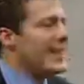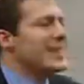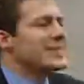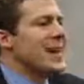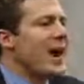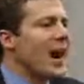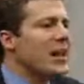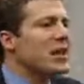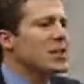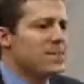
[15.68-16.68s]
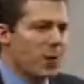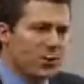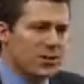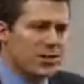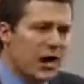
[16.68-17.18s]
It is highly
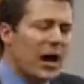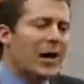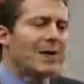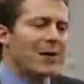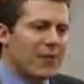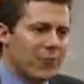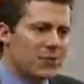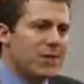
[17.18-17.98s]
focused on leverage,